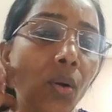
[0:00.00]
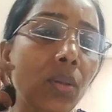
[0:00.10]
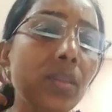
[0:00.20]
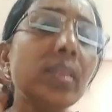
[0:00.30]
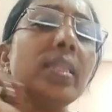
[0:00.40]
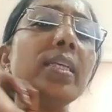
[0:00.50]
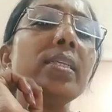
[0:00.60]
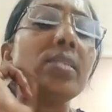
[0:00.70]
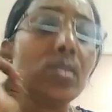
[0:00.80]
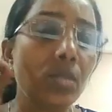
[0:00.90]
on
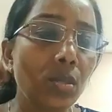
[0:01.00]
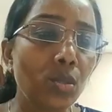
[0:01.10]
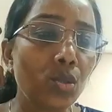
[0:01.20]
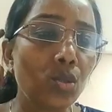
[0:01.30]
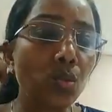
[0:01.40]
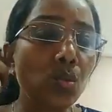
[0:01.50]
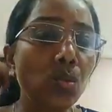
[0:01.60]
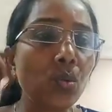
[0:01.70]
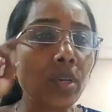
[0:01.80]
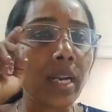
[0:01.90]
these
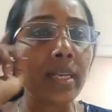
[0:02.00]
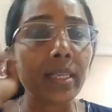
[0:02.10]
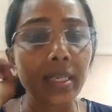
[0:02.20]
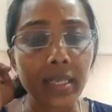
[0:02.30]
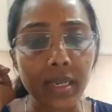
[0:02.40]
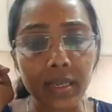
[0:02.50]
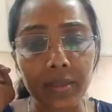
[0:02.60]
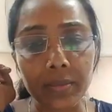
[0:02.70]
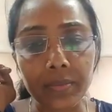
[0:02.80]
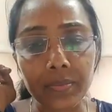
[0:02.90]
two criteria.
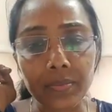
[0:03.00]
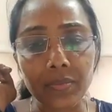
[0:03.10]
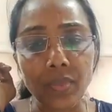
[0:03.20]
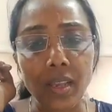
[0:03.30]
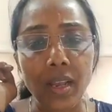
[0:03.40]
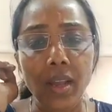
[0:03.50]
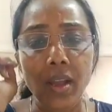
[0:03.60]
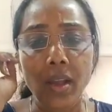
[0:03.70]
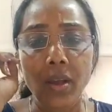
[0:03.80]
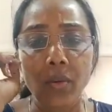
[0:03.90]

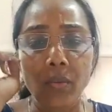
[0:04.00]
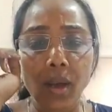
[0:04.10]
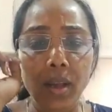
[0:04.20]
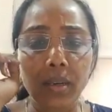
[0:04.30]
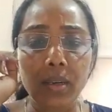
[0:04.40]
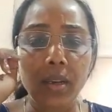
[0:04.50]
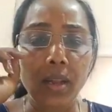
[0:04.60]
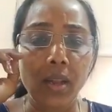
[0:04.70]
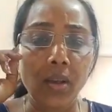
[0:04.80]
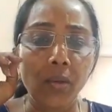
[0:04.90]
1.
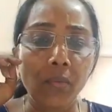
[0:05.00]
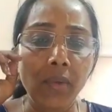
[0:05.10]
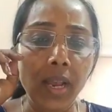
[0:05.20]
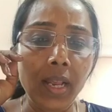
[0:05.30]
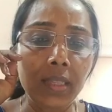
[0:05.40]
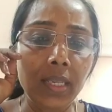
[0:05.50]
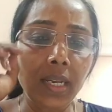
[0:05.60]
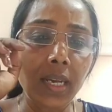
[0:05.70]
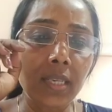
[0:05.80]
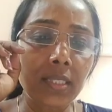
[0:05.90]
Where
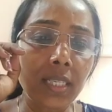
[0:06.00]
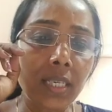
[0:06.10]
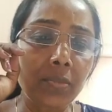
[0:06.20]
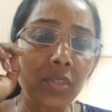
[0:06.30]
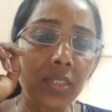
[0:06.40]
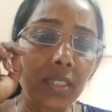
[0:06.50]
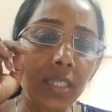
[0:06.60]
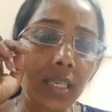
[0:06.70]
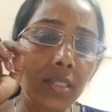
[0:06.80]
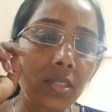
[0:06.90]
there are
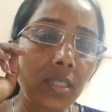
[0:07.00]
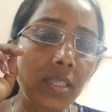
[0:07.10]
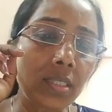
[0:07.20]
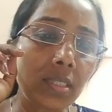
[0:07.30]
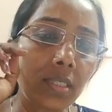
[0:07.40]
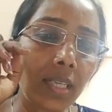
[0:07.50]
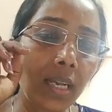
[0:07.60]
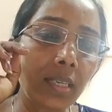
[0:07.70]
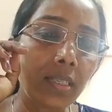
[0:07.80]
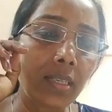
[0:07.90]
circumstances
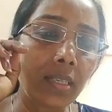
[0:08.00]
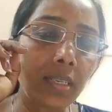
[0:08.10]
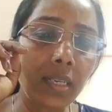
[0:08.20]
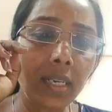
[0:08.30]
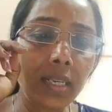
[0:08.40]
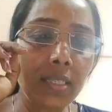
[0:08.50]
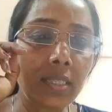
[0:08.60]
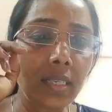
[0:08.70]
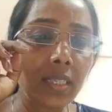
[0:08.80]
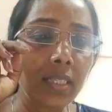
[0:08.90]
that
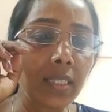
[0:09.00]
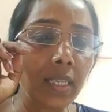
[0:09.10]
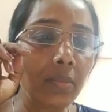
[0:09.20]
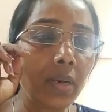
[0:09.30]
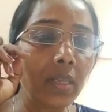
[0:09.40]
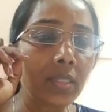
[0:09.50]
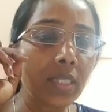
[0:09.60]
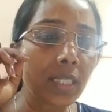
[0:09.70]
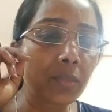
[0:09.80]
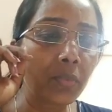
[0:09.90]
raise reasonable
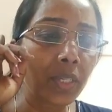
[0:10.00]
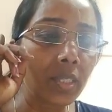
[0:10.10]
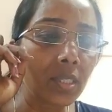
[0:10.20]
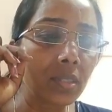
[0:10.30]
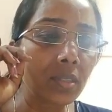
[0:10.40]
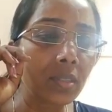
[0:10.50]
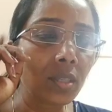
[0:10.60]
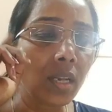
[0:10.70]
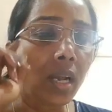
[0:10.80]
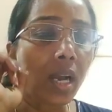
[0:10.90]

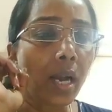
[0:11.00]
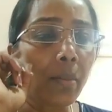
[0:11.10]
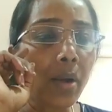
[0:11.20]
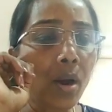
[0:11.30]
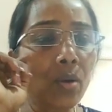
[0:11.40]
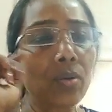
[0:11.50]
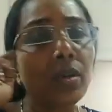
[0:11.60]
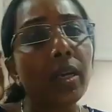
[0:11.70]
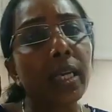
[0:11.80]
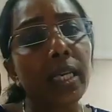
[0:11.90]
suspicions about
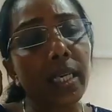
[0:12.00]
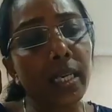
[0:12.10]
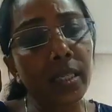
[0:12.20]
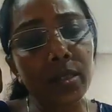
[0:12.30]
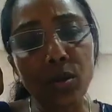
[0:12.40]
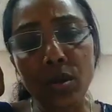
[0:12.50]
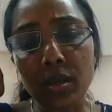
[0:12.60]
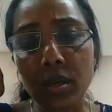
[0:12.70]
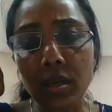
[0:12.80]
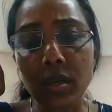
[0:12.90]
his
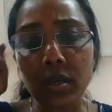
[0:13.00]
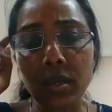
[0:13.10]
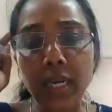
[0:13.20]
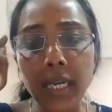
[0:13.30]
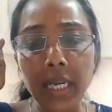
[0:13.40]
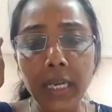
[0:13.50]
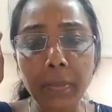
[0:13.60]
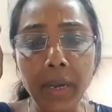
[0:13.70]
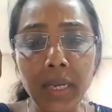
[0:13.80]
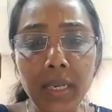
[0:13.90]
or her
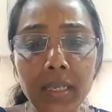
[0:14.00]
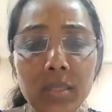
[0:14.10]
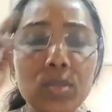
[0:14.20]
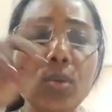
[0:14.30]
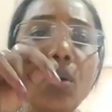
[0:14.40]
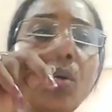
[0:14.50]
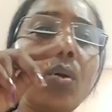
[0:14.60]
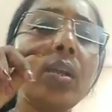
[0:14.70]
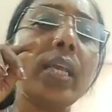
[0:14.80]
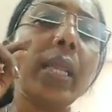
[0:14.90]
independence
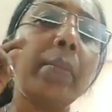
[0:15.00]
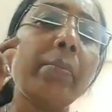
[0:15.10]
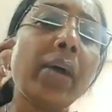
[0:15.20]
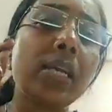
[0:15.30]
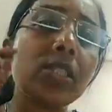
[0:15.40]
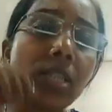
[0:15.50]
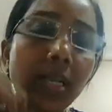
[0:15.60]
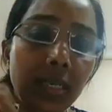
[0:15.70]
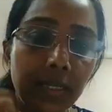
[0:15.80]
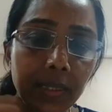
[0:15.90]
or
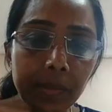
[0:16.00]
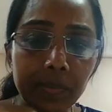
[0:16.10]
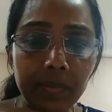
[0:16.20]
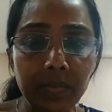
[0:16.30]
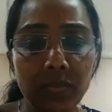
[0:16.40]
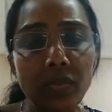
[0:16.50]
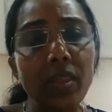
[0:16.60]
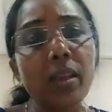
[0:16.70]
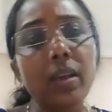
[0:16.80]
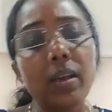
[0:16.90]
impartiality,
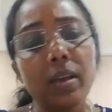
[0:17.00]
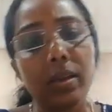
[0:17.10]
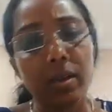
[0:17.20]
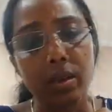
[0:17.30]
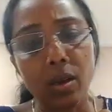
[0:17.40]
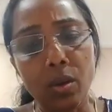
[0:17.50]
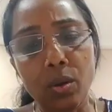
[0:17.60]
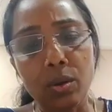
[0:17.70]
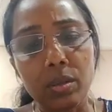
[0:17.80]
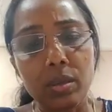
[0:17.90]

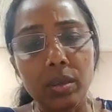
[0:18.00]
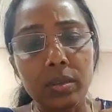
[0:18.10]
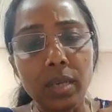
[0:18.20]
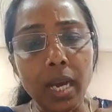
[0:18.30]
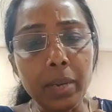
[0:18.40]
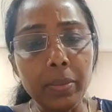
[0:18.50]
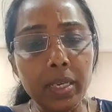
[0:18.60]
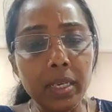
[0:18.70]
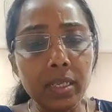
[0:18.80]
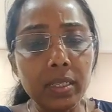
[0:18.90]
or the
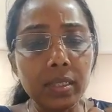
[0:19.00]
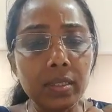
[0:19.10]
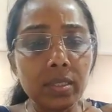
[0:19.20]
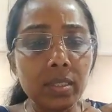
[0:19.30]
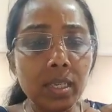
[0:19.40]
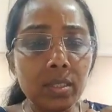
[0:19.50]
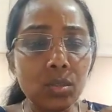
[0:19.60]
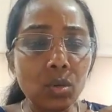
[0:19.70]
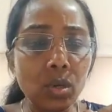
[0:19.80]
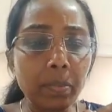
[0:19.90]
arbitrators does
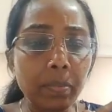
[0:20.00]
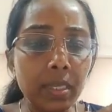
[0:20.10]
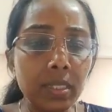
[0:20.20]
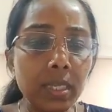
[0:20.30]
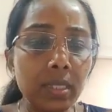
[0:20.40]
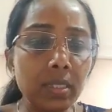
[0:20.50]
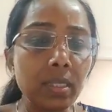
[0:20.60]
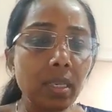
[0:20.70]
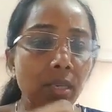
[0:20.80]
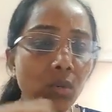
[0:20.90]
not possess
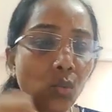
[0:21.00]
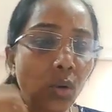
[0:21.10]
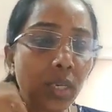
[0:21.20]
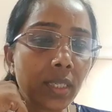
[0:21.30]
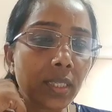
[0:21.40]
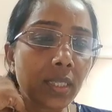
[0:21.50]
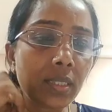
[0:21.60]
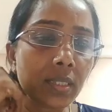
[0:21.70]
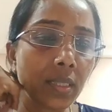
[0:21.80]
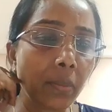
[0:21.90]
the
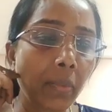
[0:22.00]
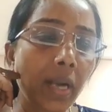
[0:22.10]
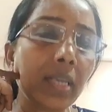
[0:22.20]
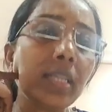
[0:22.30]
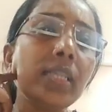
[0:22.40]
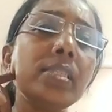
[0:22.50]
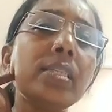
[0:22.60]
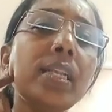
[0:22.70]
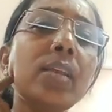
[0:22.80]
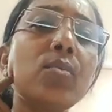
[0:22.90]
qualities the
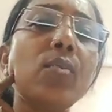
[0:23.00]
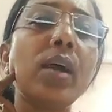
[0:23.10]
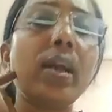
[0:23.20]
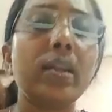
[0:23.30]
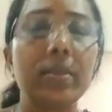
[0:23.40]
parties require.